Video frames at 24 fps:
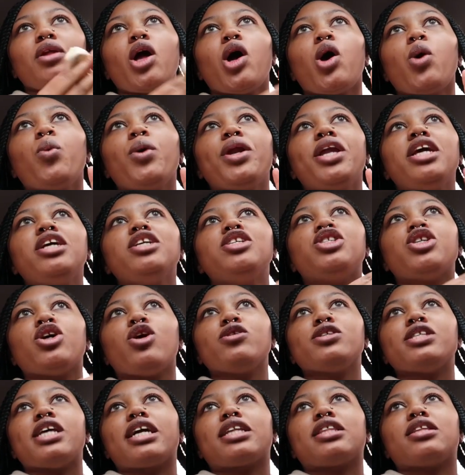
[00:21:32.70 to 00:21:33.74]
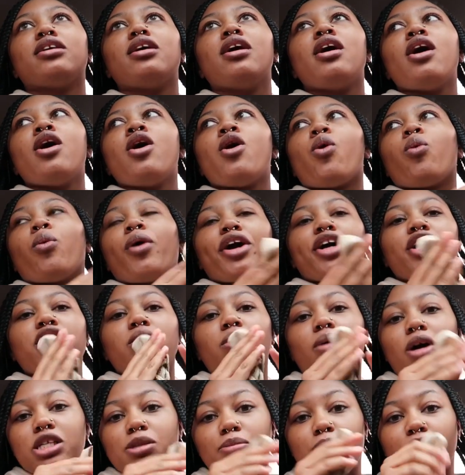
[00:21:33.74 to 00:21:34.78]
when he shows like where he
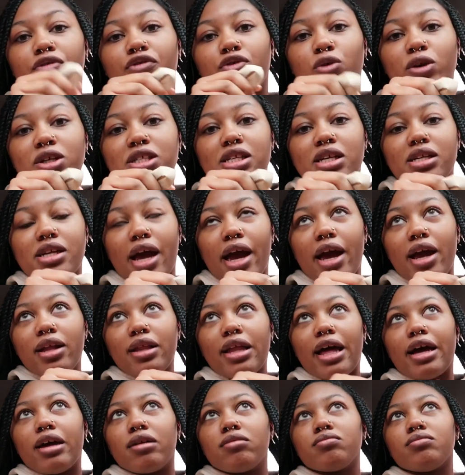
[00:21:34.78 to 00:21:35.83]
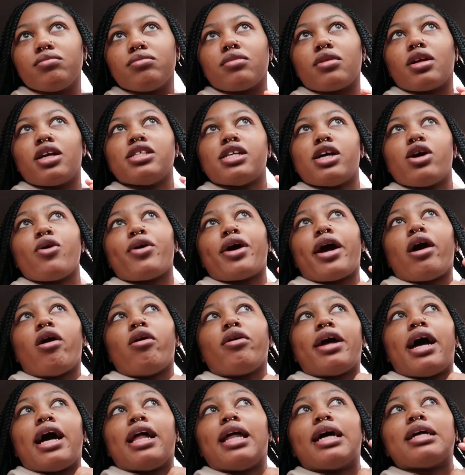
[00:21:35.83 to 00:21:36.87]
was before today, like, he's like, okay, I
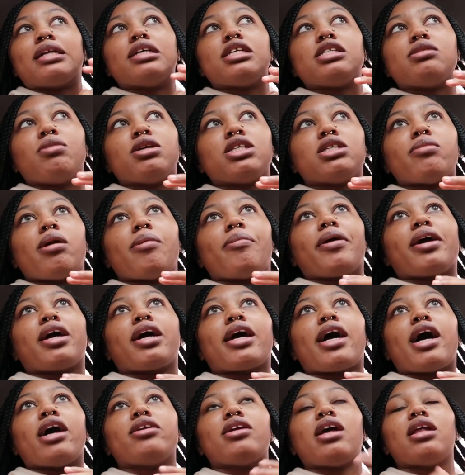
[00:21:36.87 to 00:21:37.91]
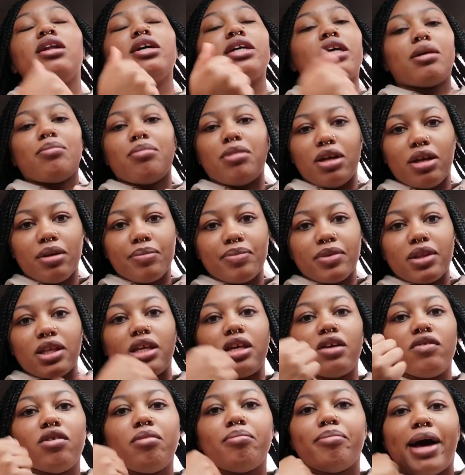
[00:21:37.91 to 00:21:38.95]
only have like this much in my bank account. Now look at me
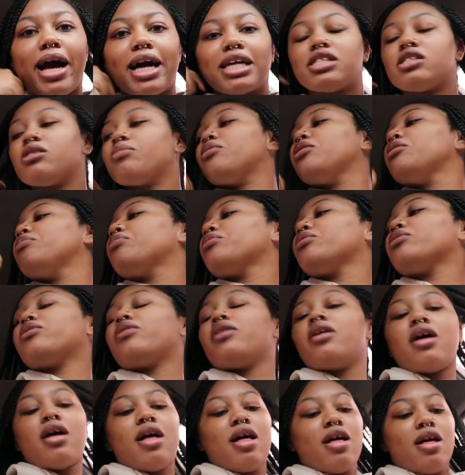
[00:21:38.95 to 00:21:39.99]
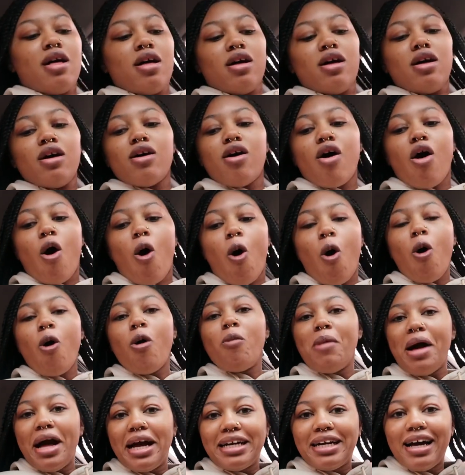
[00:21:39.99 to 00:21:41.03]
giving back to people. Oh
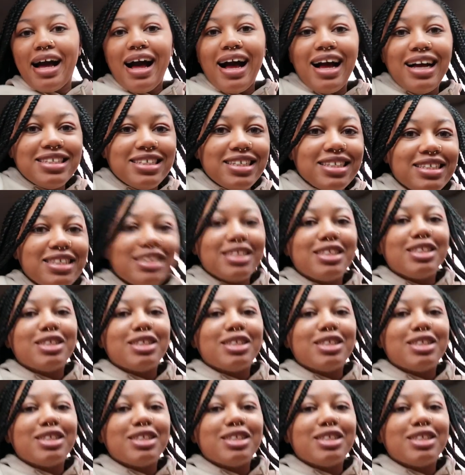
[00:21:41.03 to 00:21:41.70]
my gosh, this is